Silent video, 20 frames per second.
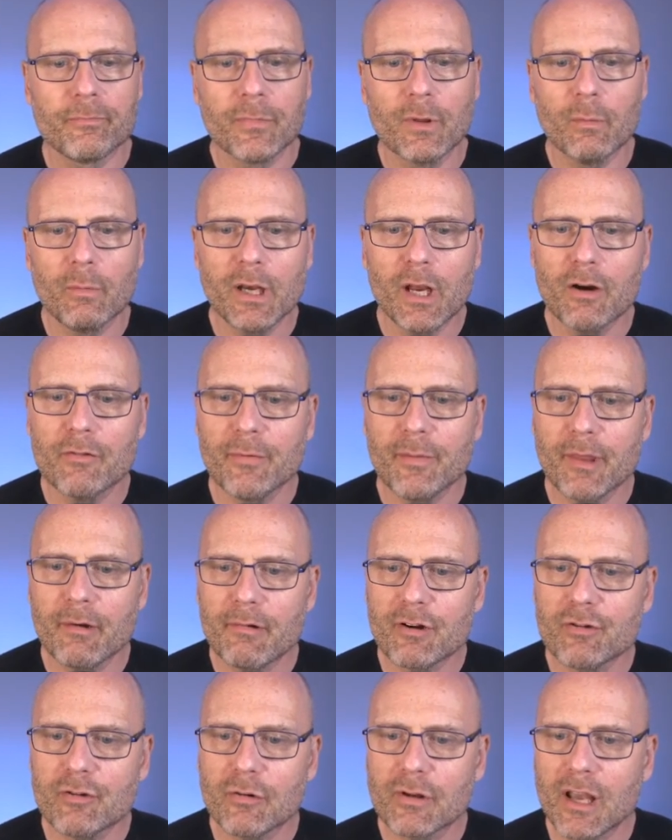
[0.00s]
We know from the
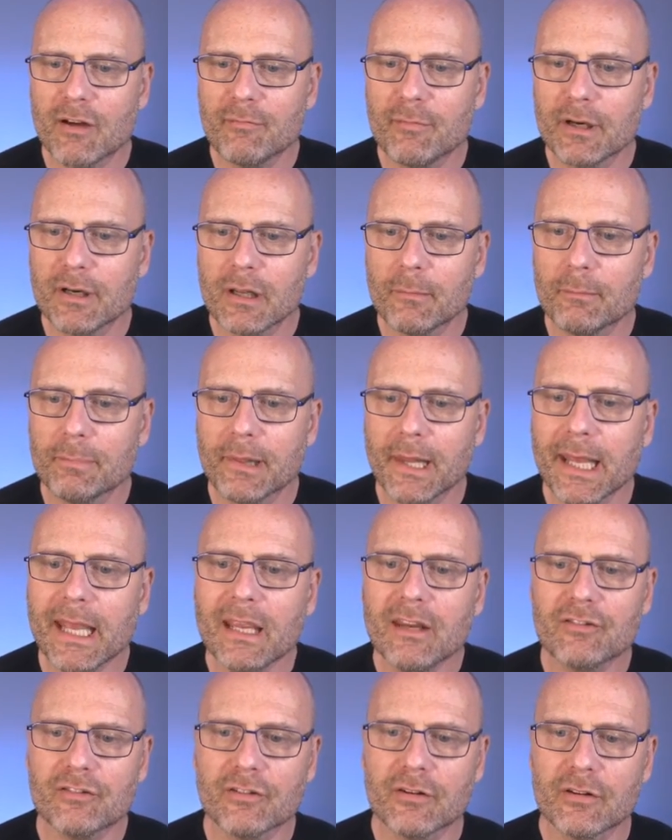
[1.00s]
original government
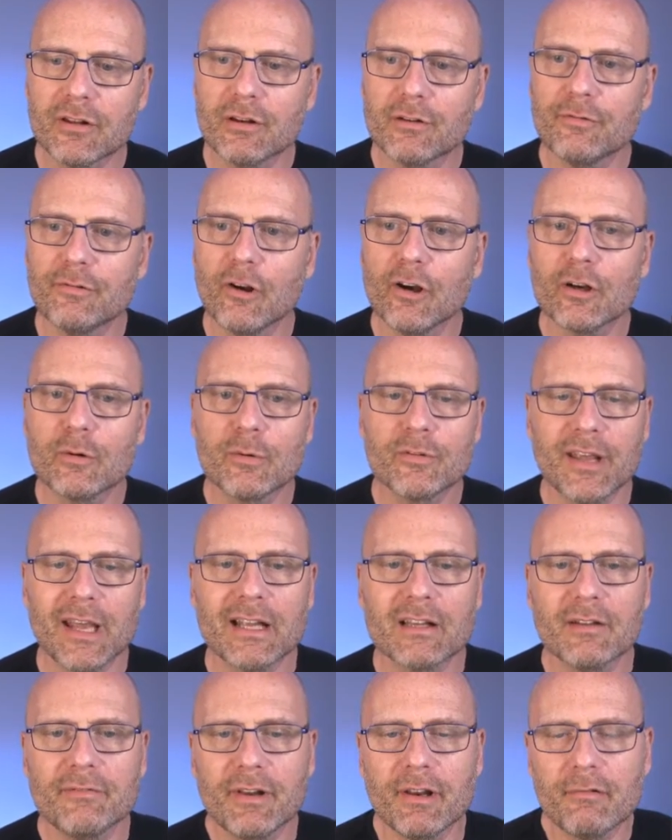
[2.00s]
complaint that Floyd was
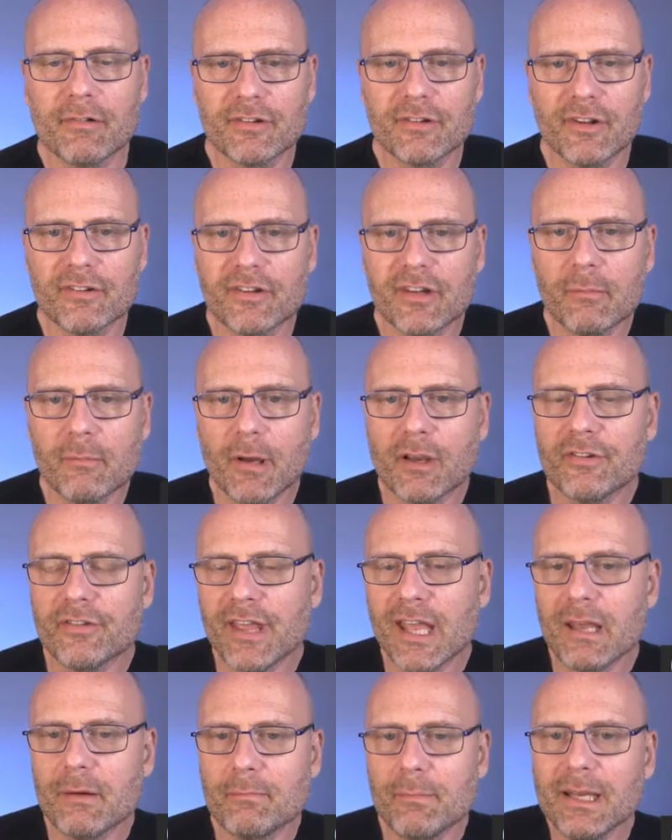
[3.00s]
actively resisting because
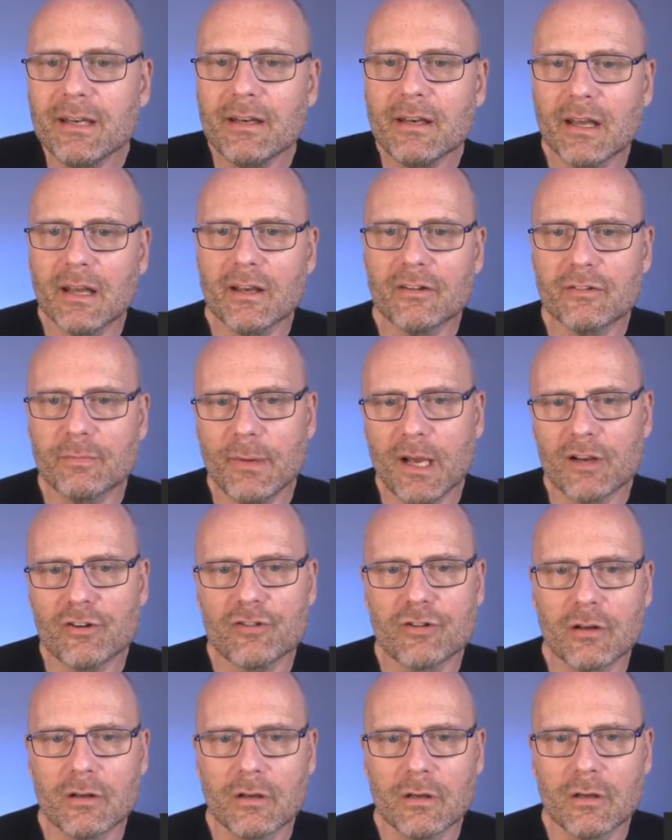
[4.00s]
they admitted as
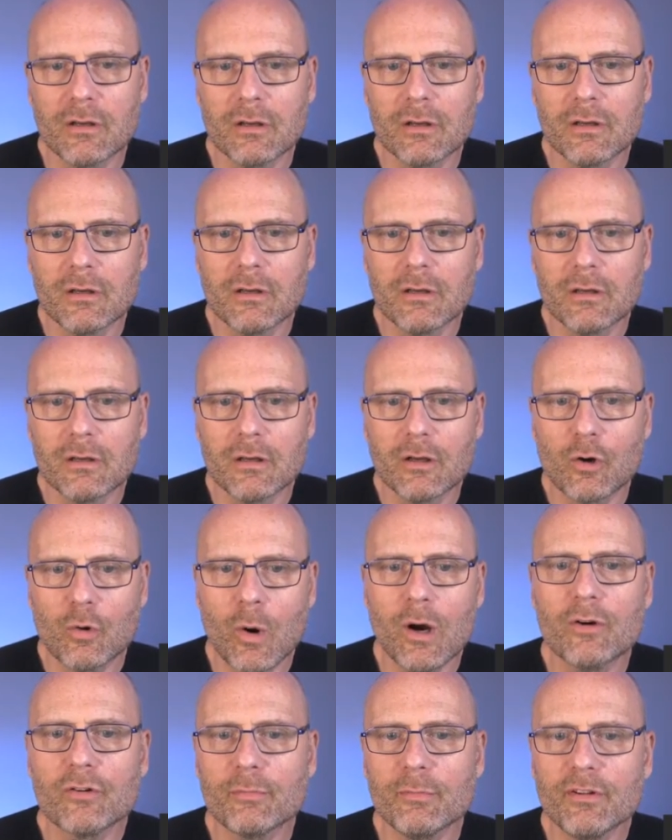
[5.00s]
much.
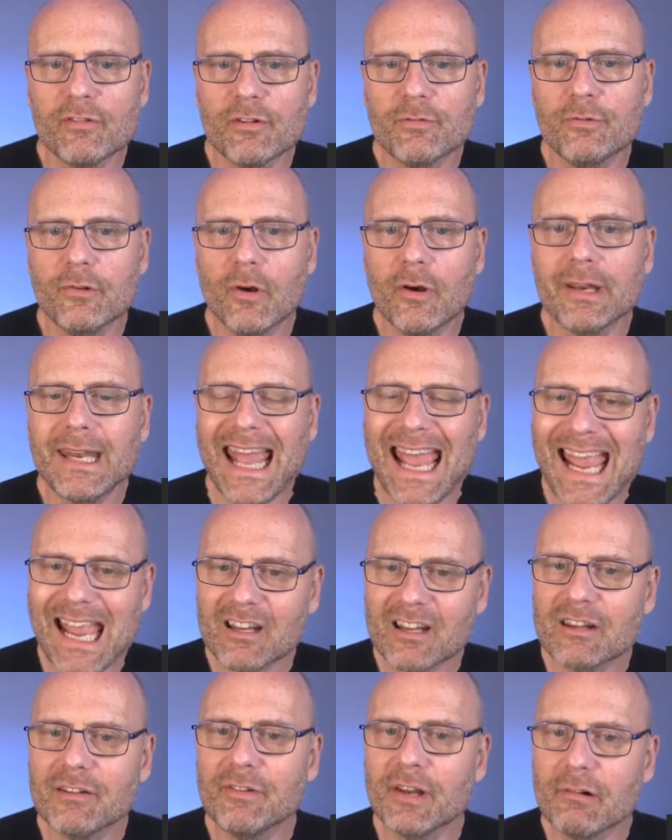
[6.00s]
Quote, Mr. Floyd
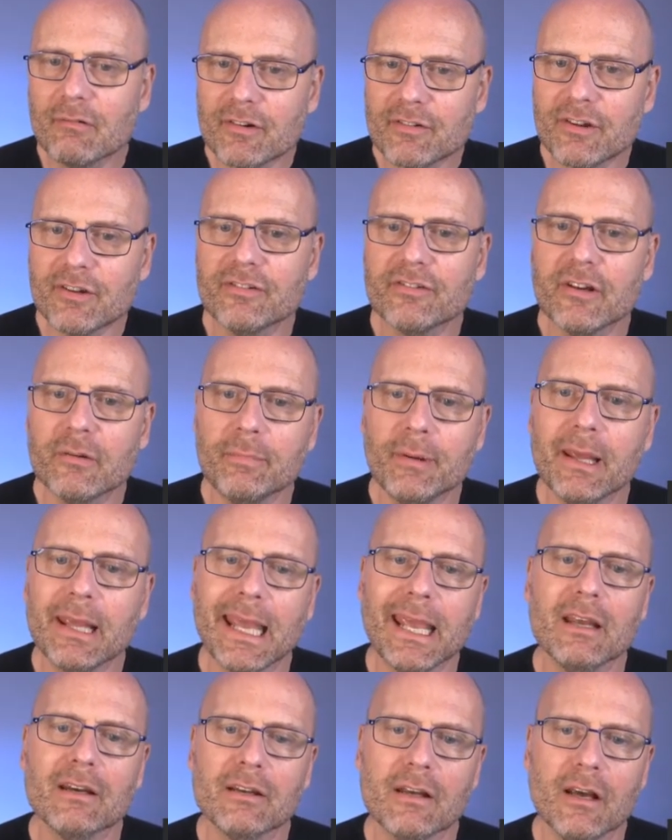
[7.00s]
actively resisted being
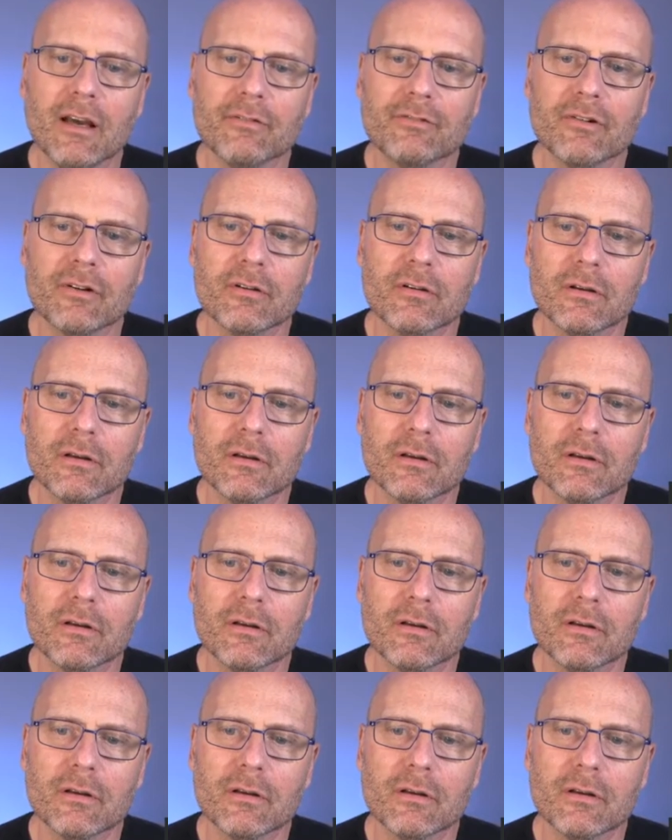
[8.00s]
handcuffed.